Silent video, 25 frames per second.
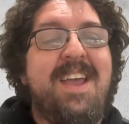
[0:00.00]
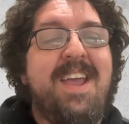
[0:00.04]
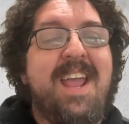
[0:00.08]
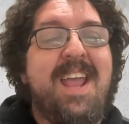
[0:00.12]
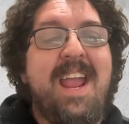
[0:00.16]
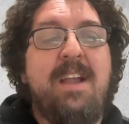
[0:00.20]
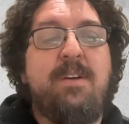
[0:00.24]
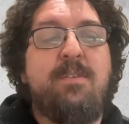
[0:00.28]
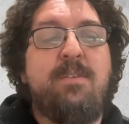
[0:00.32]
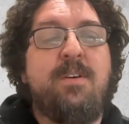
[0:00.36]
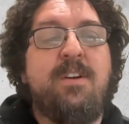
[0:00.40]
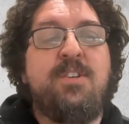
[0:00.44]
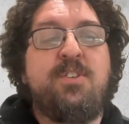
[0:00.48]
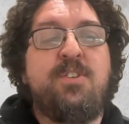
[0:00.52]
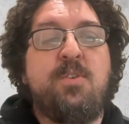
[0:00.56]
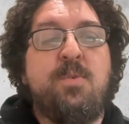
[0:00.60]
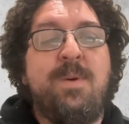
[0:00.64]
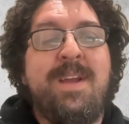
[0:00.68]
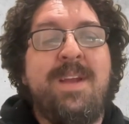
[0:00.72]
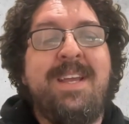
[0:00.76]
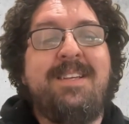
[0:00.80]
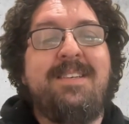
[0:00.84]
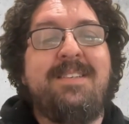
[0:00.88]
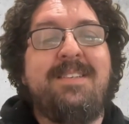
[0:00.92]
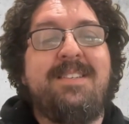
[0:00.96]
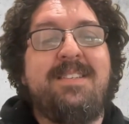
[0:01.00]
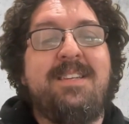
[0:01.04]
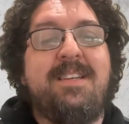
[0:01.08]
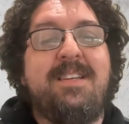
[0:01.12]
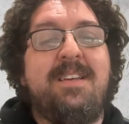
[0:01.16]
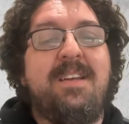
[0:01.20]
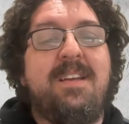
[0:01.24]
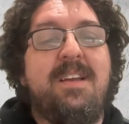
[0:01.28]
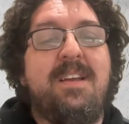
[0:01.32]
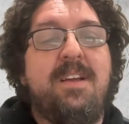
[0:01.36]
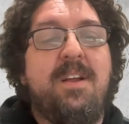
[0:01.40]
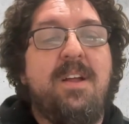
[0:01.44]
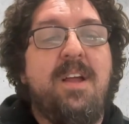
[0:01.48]
And a retreat
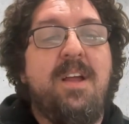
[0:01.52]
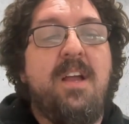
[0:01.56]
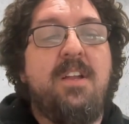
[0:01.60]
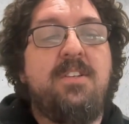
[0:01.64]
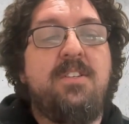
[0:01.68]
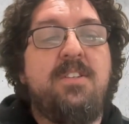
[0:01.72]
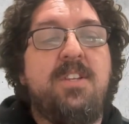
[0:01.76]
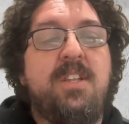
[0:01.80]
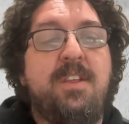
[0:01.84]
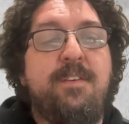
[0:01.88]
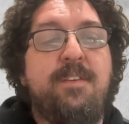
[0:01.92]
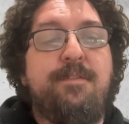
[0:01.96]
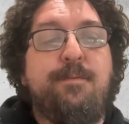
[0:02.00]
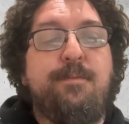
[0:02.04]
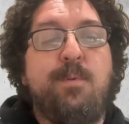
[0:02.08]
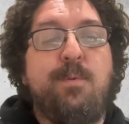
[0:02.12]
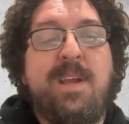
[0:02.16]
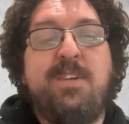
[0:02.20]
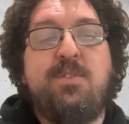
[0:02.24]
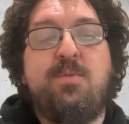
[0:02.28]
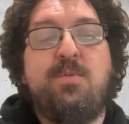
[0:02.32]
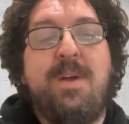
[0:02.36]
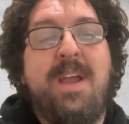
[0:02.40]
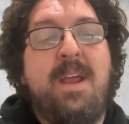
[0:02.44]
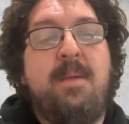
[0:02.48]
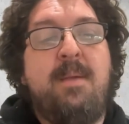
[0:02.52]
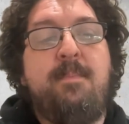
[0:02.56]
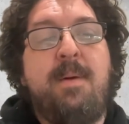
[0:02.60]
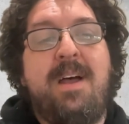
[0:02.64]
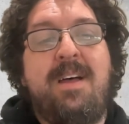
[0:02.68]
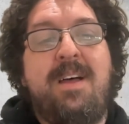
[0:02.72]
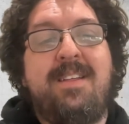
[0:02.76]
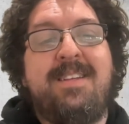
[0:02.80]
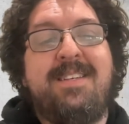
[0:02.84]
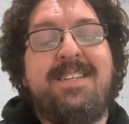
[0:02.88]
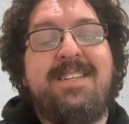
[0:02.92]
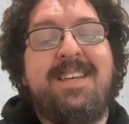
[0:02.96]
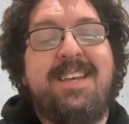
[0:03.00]
to the free trade
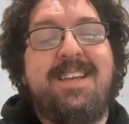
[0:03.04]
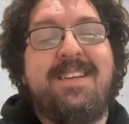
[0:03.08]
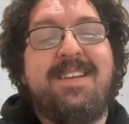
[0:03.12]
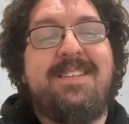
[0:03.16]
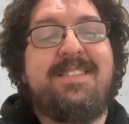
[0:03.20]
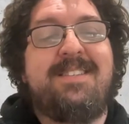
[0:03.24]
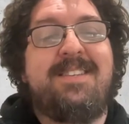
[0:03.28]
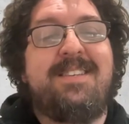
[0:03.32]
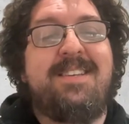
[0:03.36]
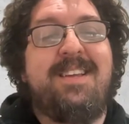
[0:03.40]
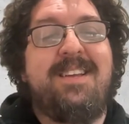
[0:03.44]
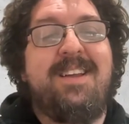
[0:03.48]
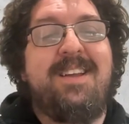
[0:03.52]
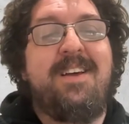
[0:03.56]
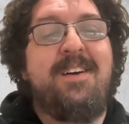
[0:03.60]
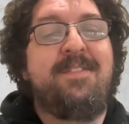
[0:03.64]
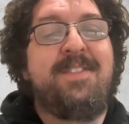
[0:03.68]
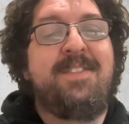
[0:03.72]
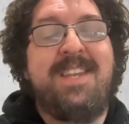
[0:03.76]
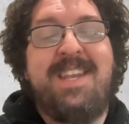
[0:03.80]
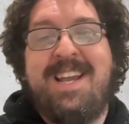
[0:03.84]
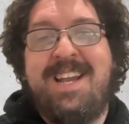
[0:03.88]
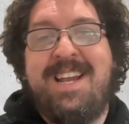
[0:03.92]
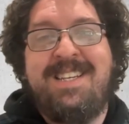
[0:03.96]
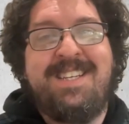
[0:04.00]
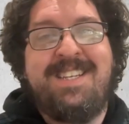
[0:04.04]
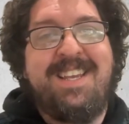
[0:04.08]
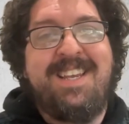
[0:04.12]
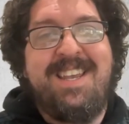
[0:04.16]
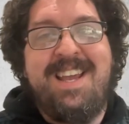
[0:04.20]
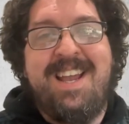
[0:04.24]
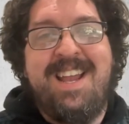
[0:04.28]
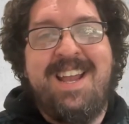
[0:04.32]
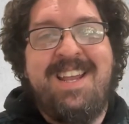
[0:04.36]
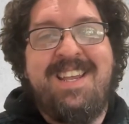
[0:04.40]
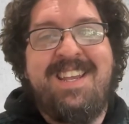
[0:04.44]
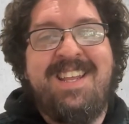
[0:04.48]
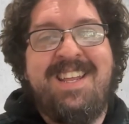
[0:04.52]
politics of the
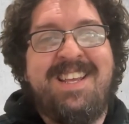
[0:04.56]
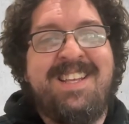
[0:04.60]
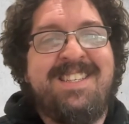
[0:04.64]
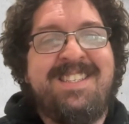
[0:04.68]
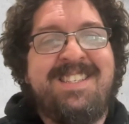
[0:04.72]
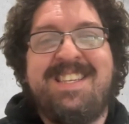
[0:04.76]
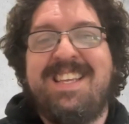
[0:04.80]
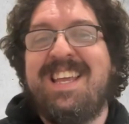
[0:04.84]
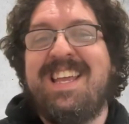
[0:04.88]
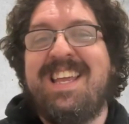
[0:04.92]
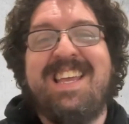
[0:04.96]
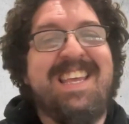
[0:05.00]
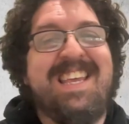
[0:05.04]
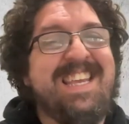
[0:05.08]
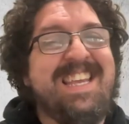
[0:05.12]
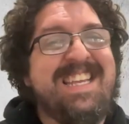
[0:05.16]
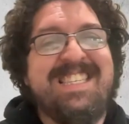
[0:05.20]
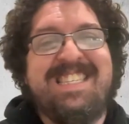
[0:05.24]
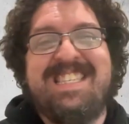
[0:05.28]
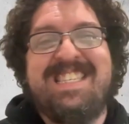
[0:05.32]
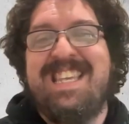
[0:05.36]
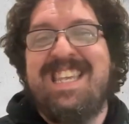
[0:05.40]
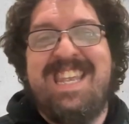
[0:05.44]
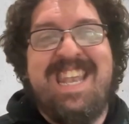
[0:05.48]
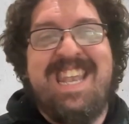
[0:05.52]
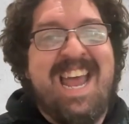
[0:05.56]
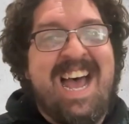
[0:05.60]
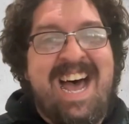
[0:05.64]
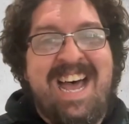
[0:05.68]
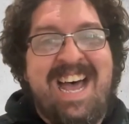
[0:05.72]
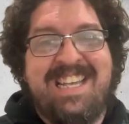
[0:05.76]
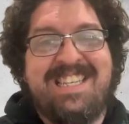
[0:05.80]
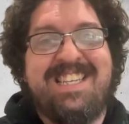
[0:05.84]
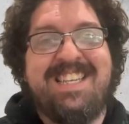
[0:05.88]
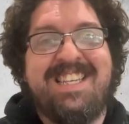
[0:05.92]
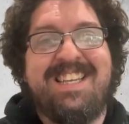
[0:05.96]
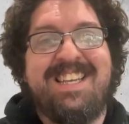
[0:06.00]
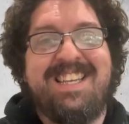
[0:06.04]
1990s is
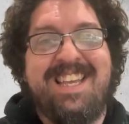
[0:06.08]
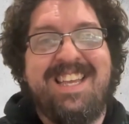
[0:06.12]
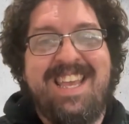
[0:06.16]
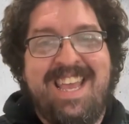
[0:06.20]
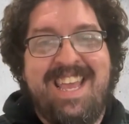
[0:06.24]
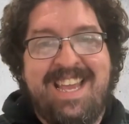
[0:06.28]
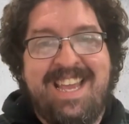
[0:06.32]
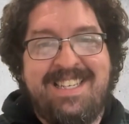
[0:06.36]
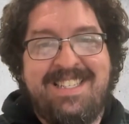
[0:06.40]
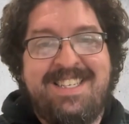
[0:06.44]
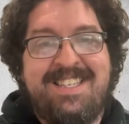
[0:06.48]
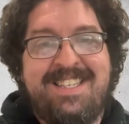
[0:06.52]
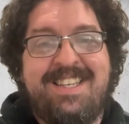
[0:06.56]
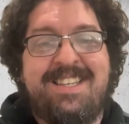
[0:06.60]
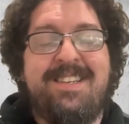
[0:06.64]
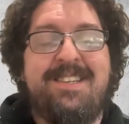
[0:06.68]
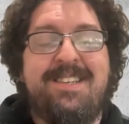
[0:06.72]
not it.